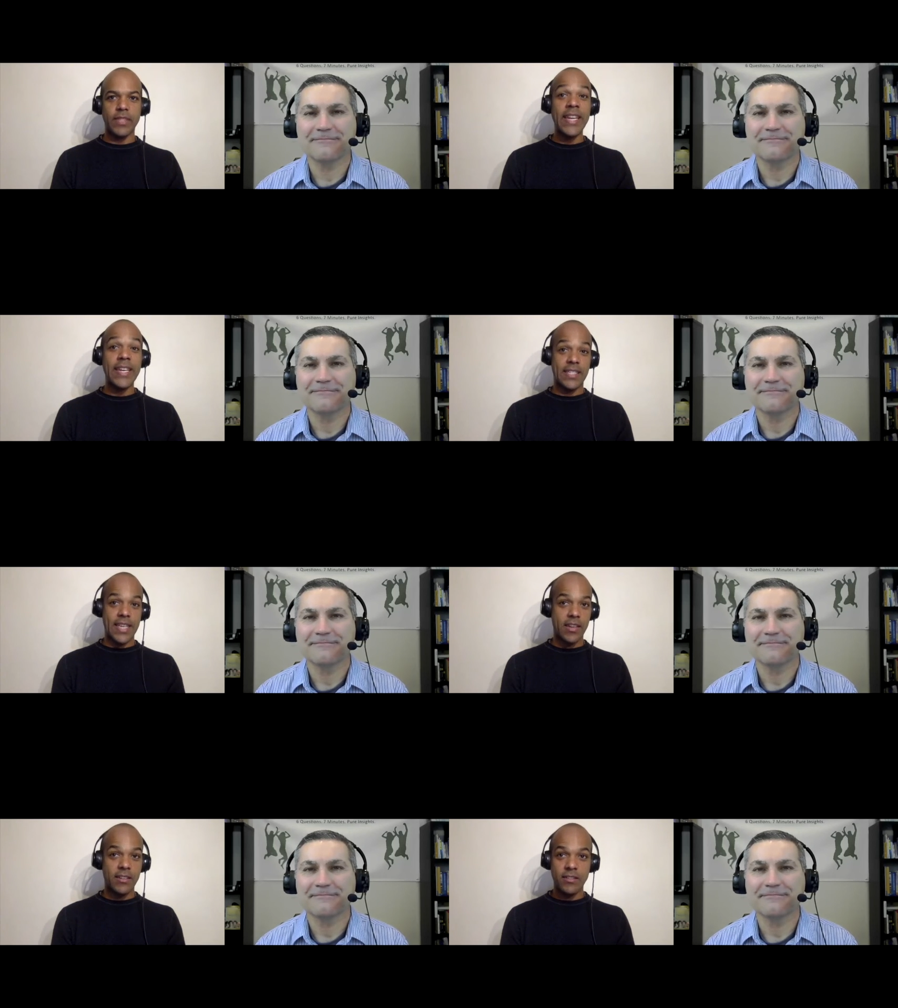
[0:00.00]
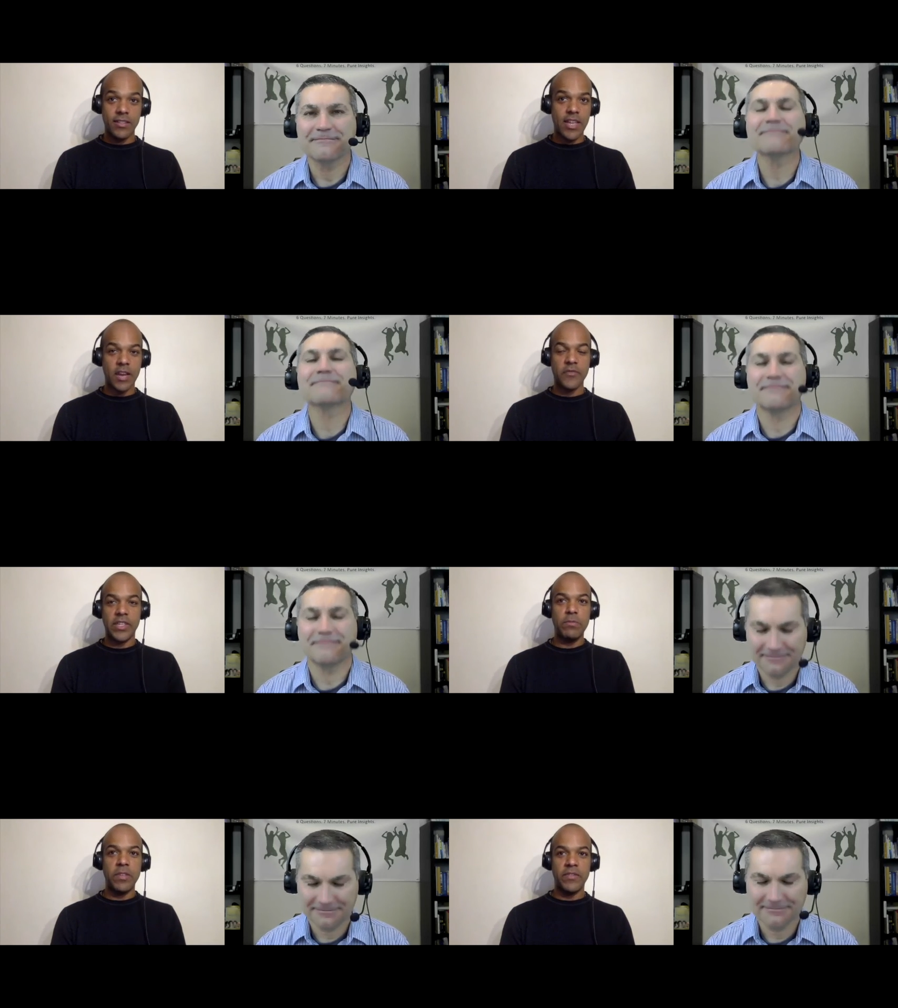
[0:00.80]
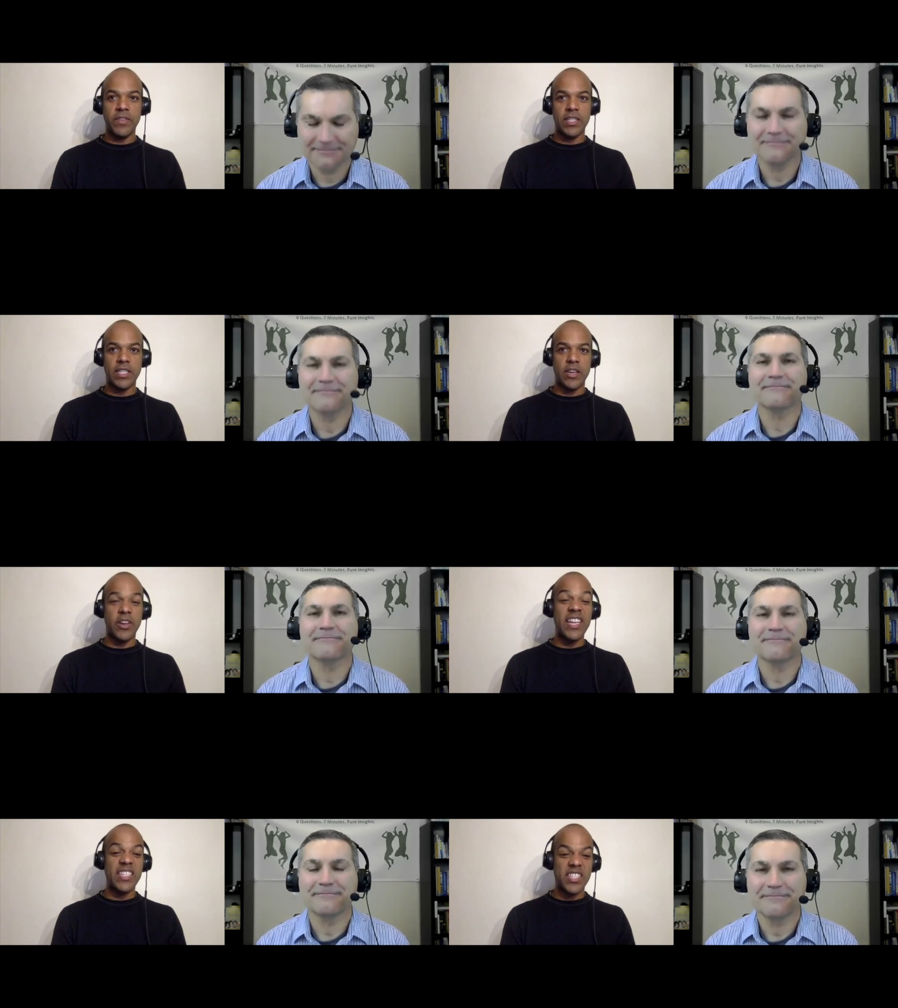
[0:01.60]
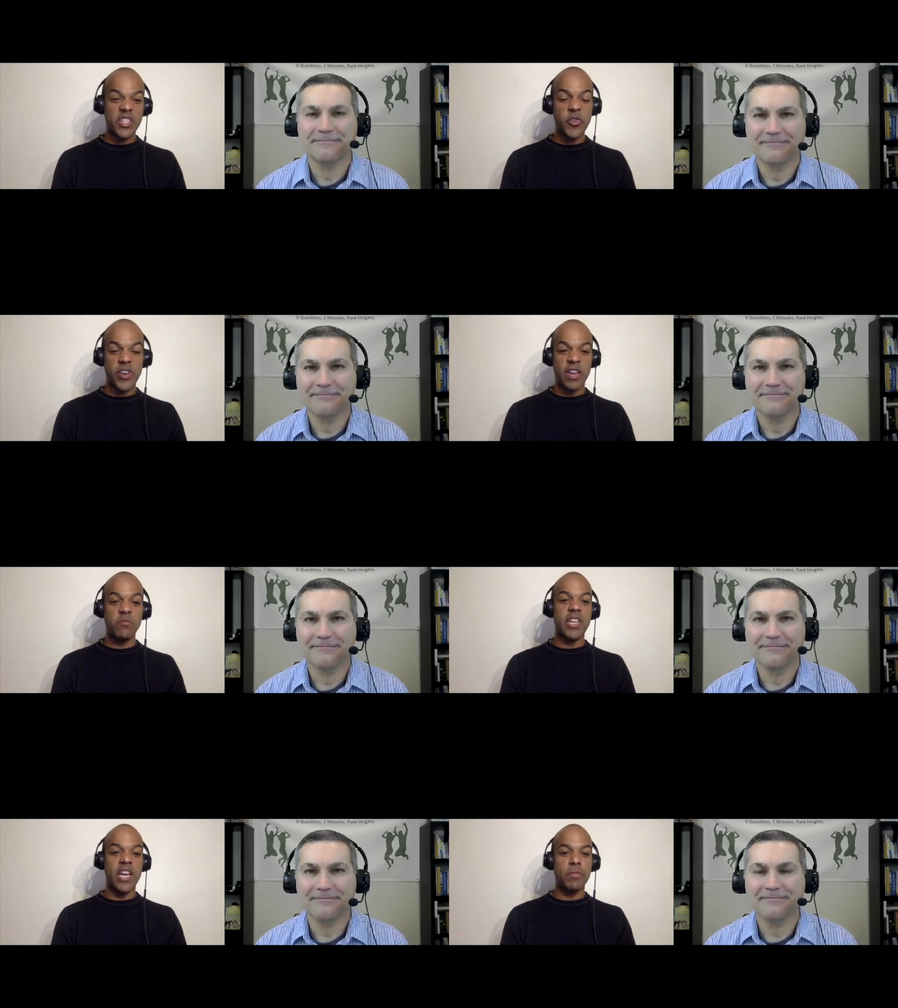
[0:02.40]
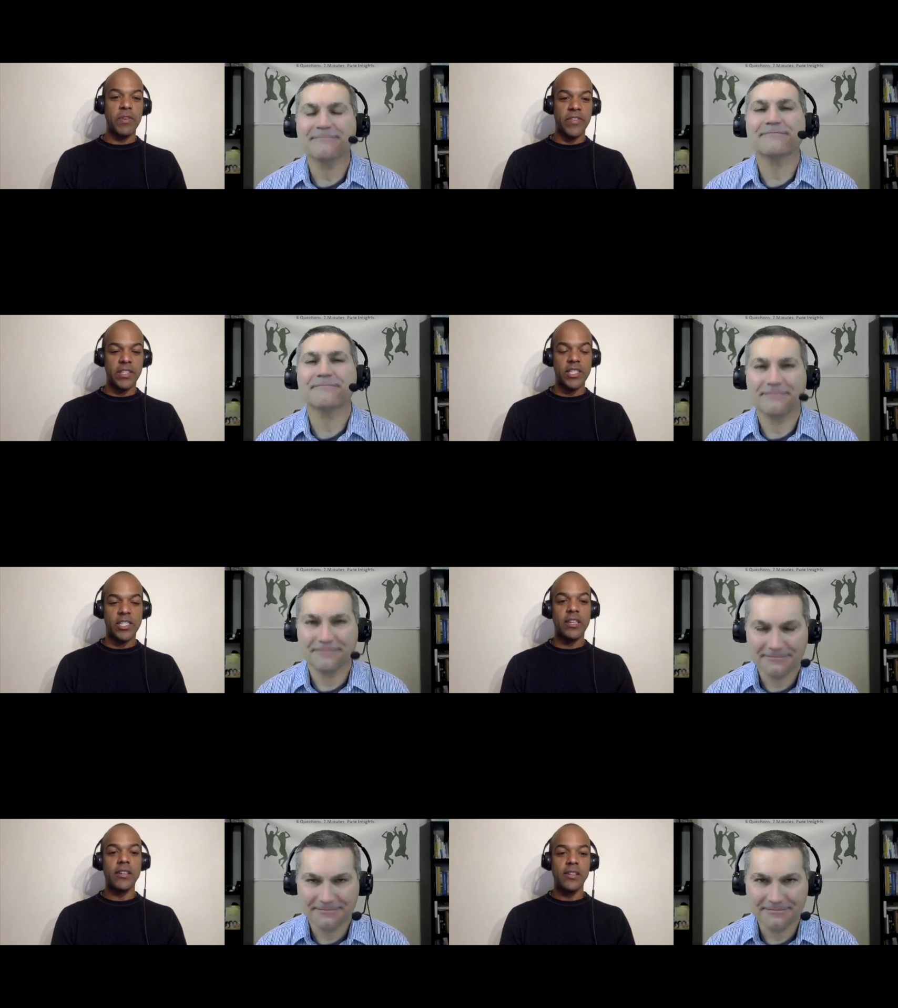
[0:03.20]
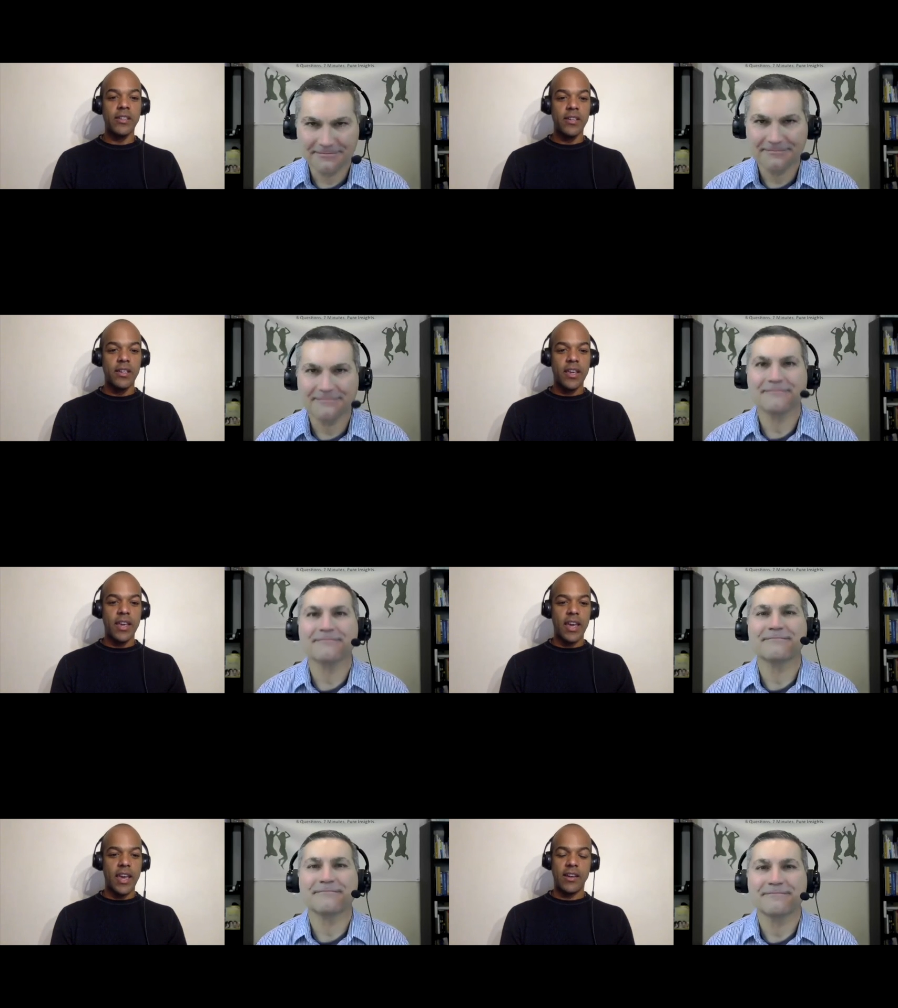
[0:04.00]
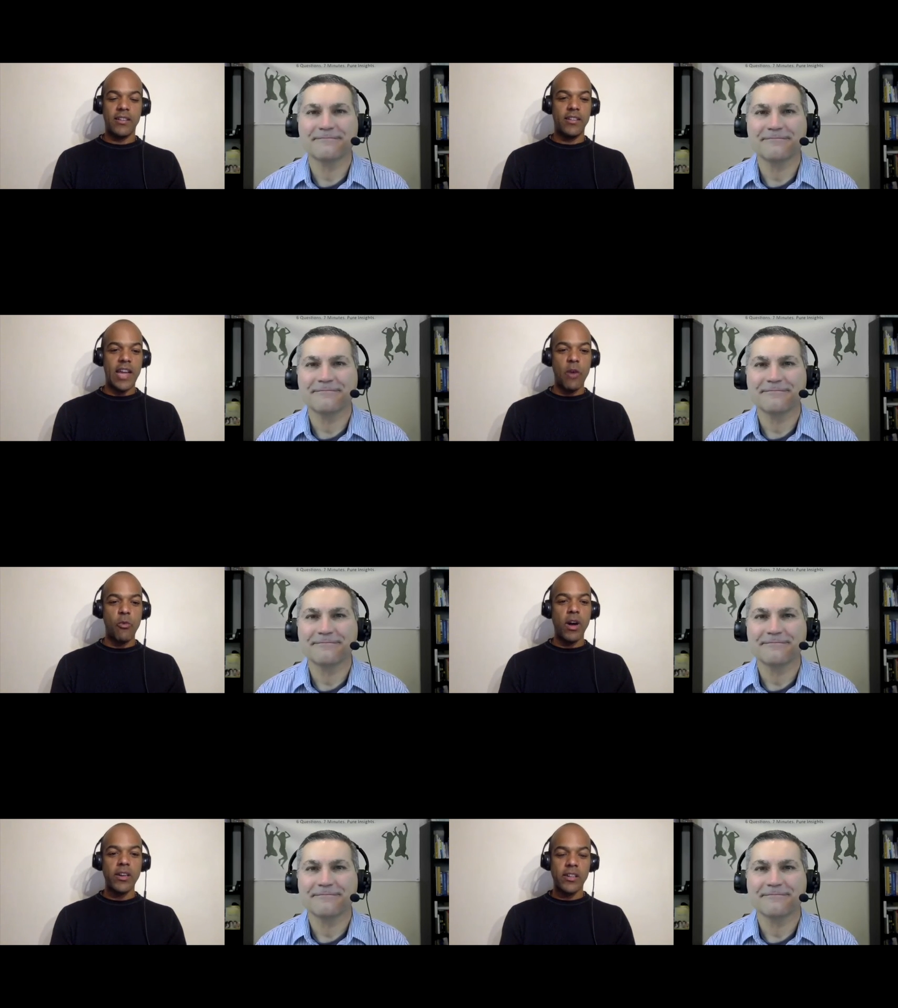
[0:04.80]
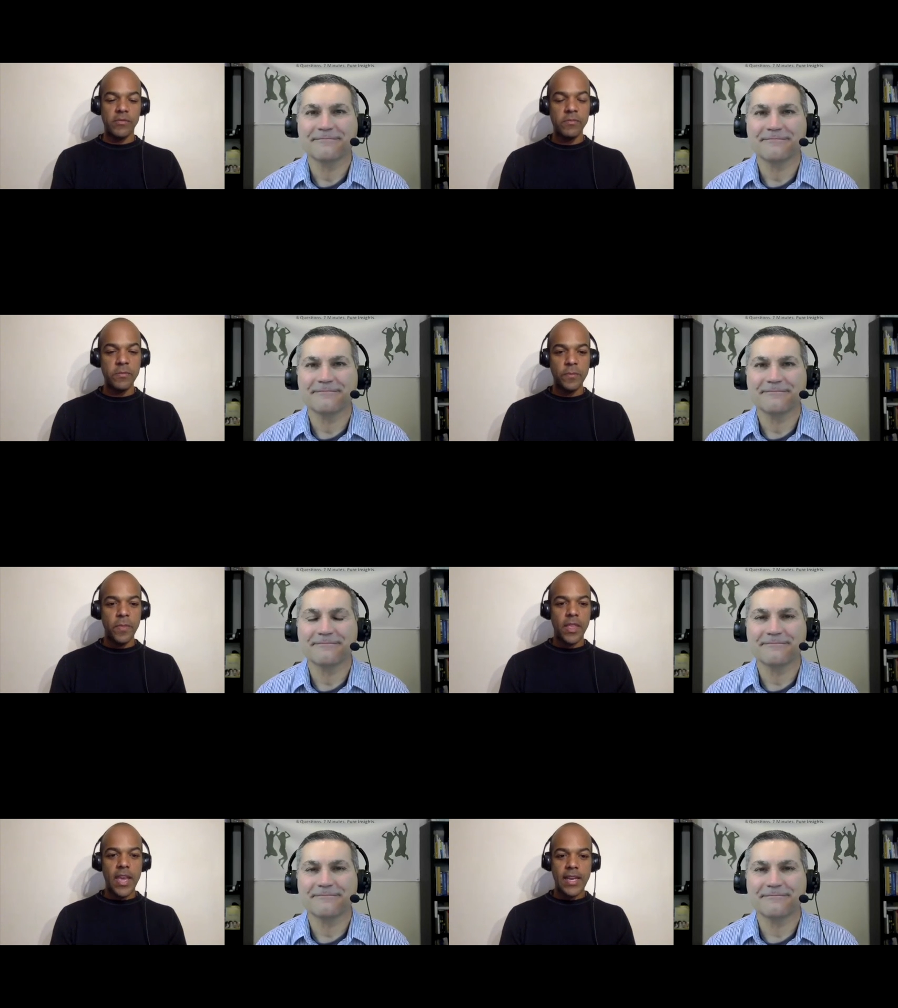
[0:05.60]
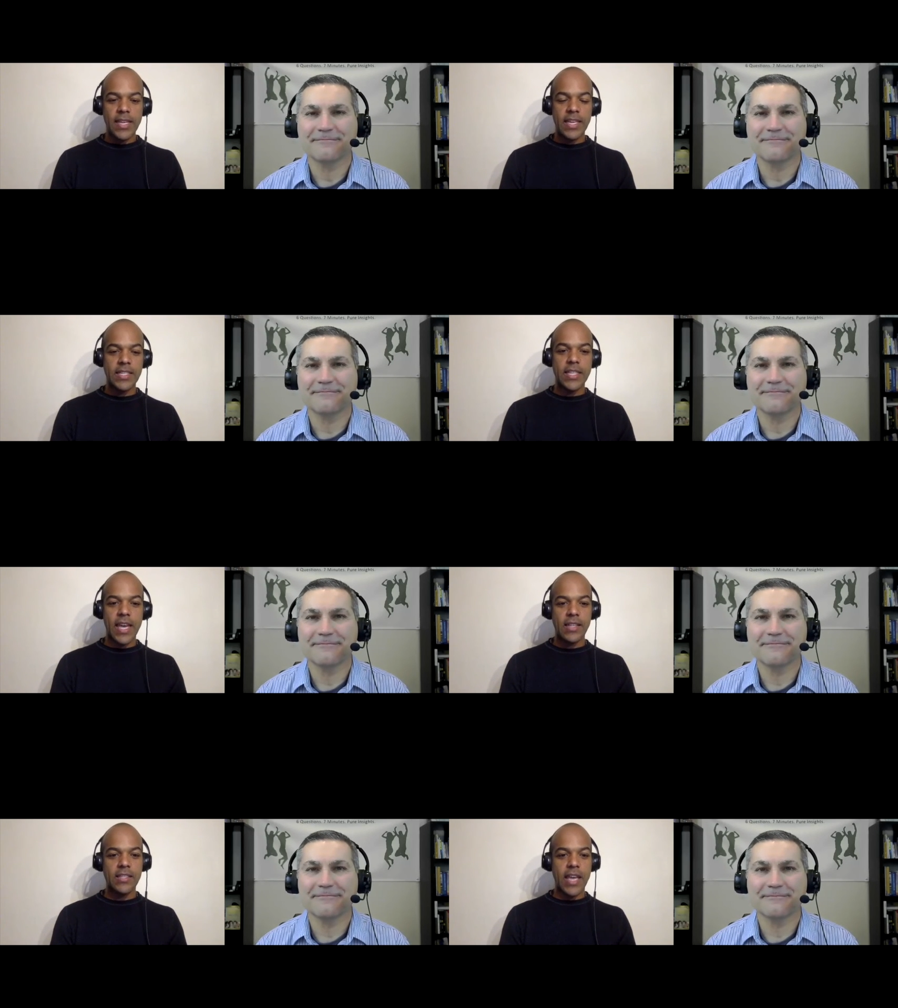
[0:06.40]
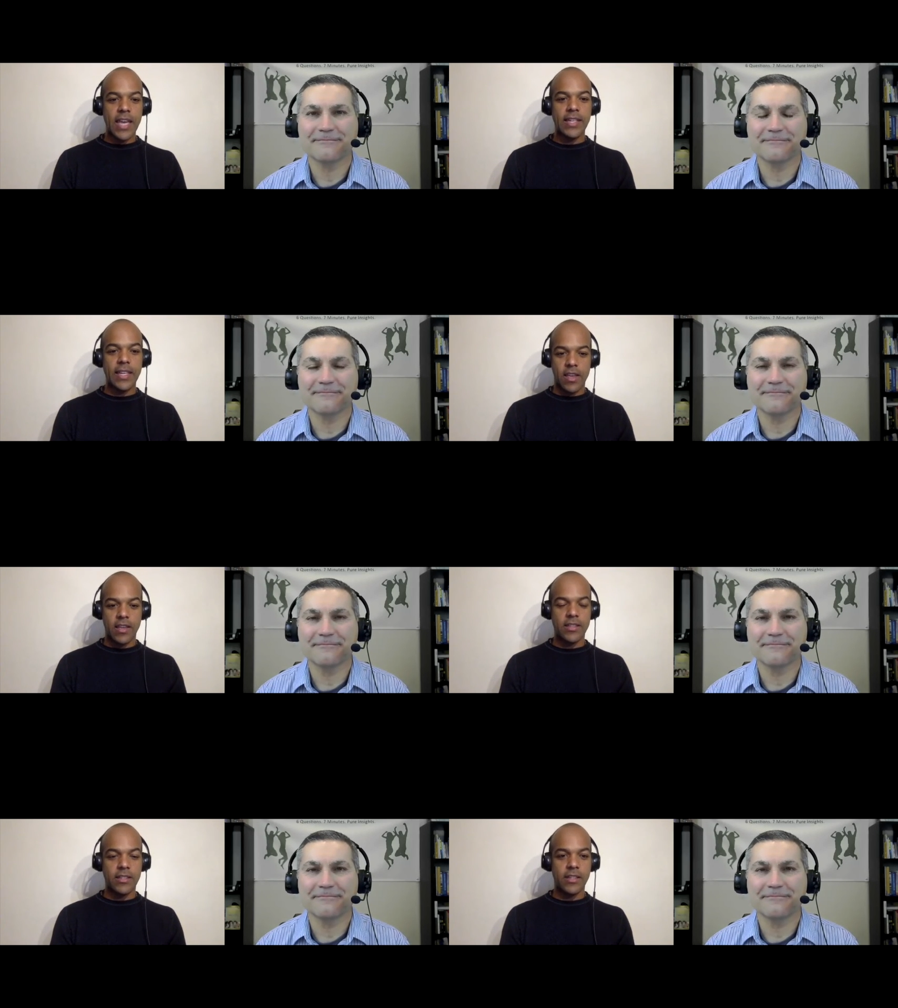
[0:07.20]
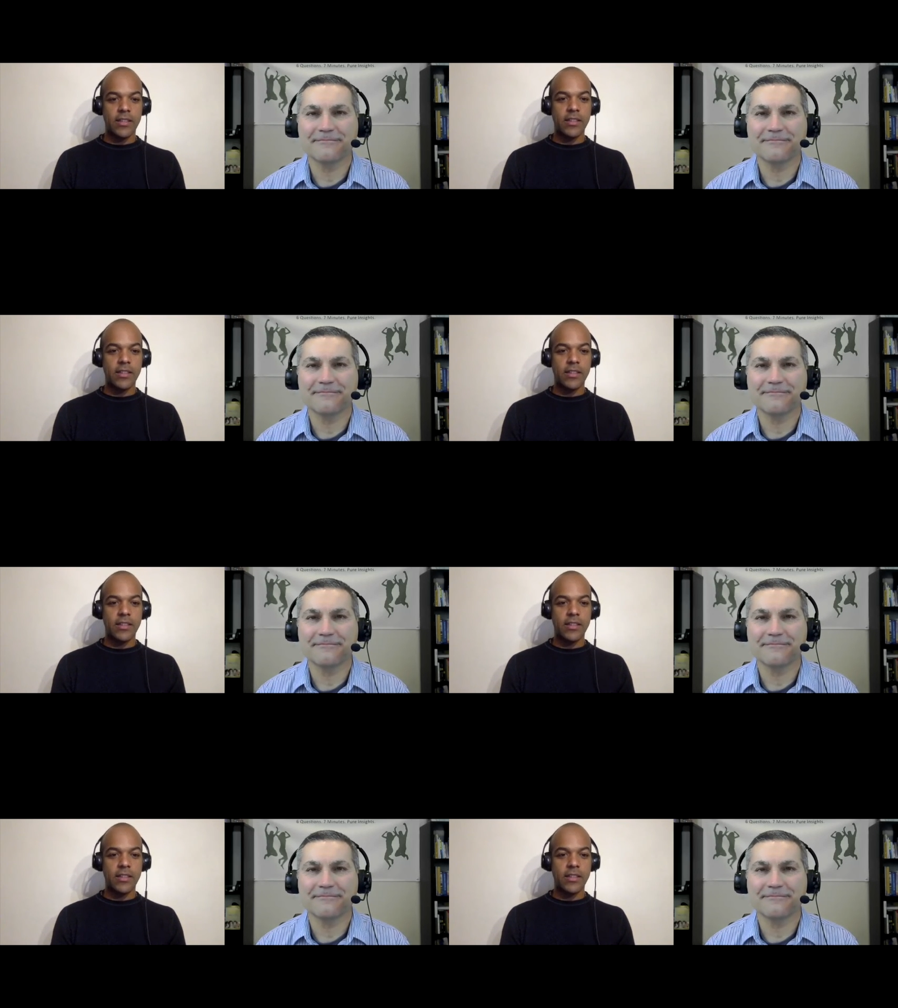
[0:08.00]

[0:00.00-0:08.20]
Speaker 1: LinkedIn, Jacques-Philippe Piverger, or Instagram, Jacques Piverger. And, you know, I welcome any insights, ideas, and,